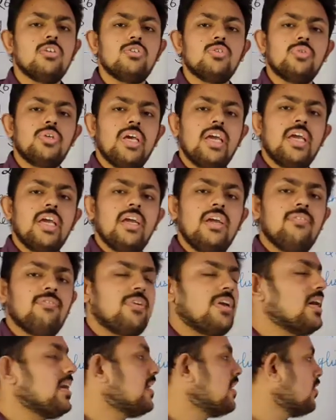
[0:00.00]
today
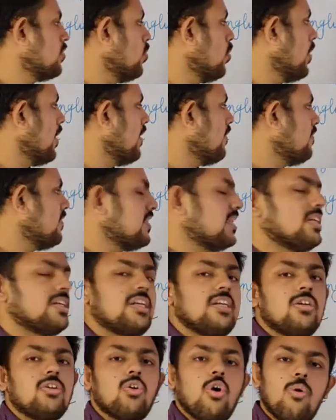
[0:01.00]
we are going with the
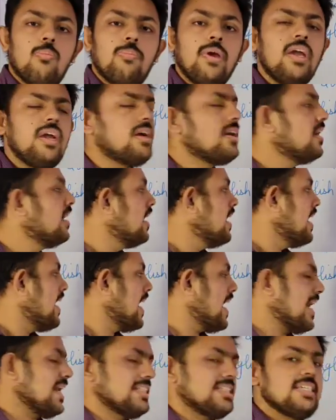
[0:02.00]
topic
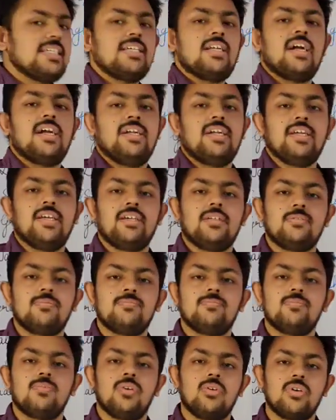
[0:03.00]
essay writing.
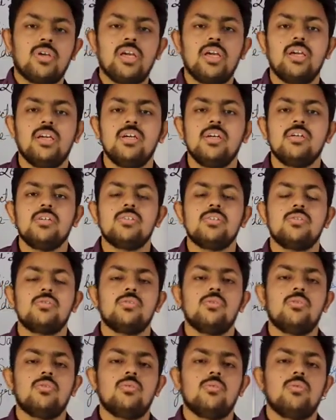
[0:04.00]
Okay,
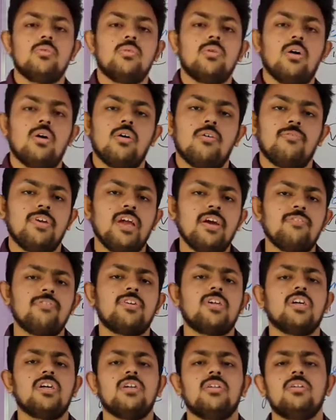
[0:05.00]
so we have
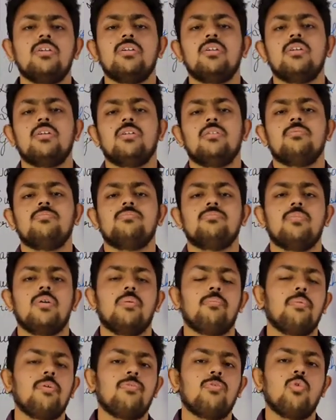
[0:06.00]
done
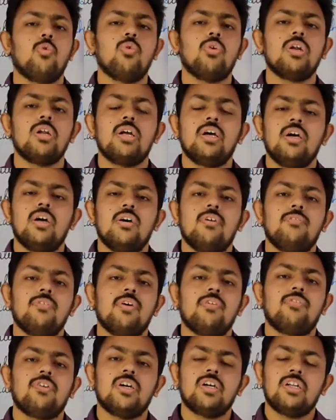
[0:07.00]
before, we
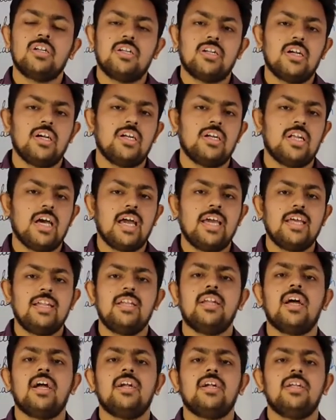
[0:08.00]
have done diary
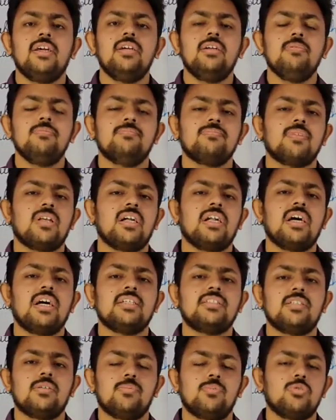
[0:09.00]
writing, and I
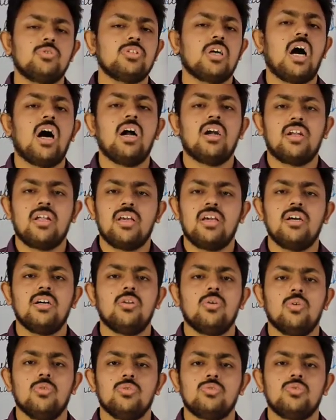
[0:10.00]
suppose article
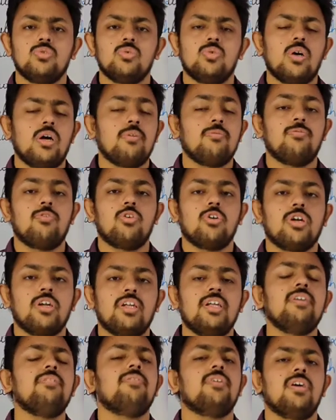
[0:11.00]
also. I am
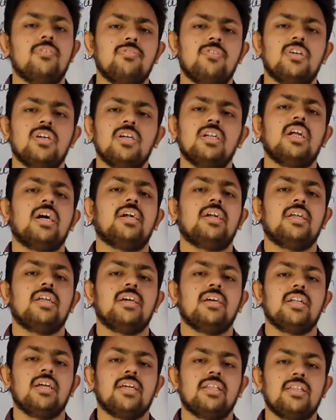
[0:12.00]
forgetting, we have done
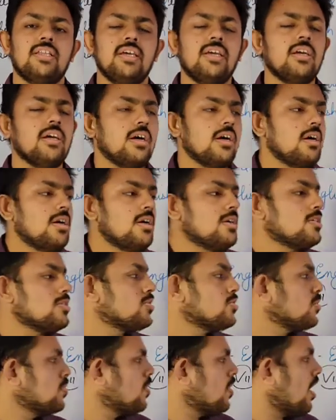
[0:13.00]
article, I think.
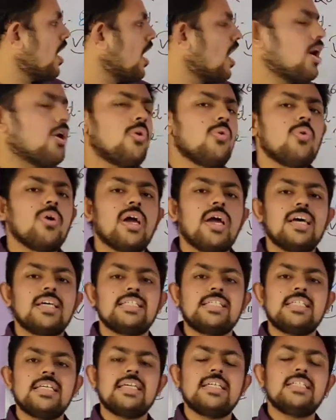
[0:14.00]
So how
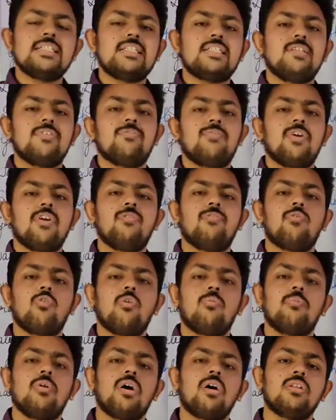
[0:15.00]
essay is different
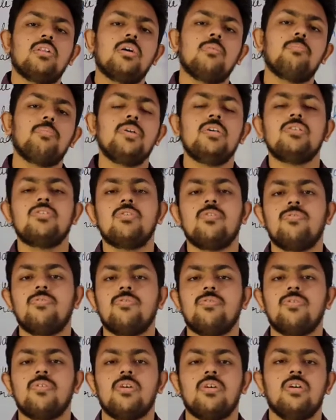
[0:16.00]
from other piece of
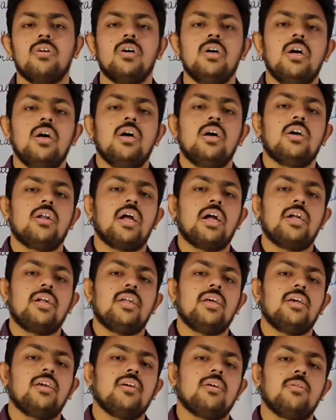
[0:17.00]

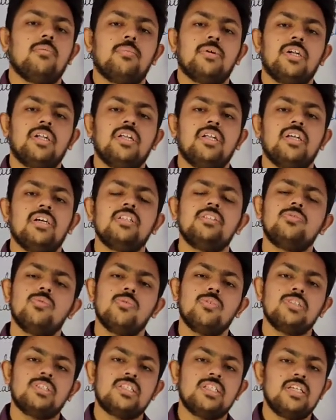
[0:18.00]
writing materials, we
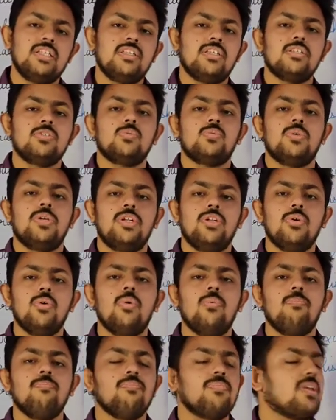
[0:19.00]
will see in this
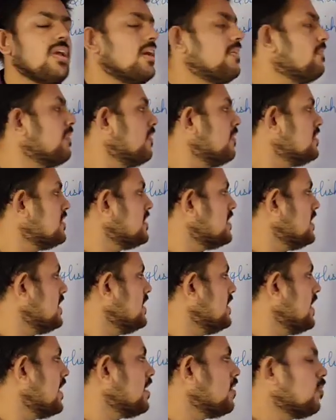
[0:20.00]
video, and we will see
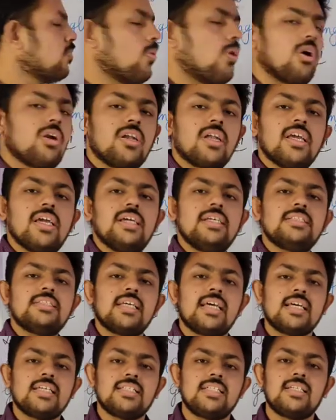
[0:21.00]
that what is
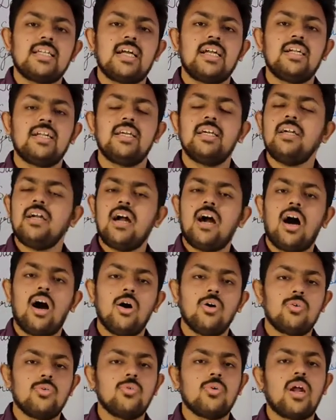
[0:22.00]
essay writing,
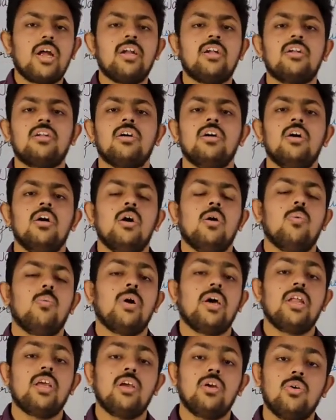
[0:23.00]
how to write
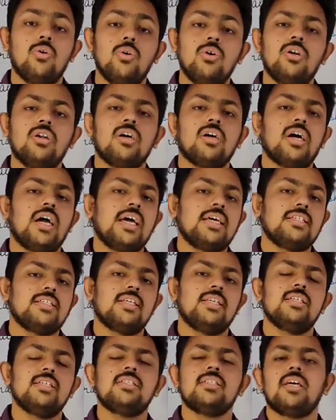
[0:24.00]
very good
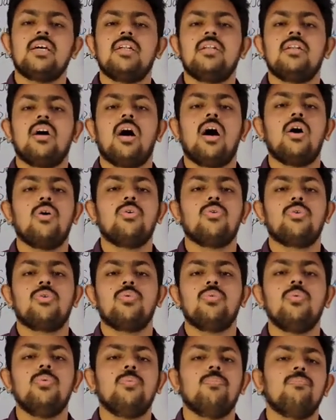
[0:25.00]
essays, and how
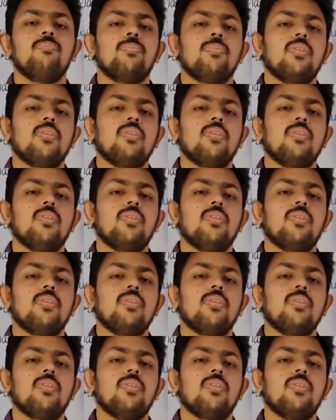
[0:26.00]
to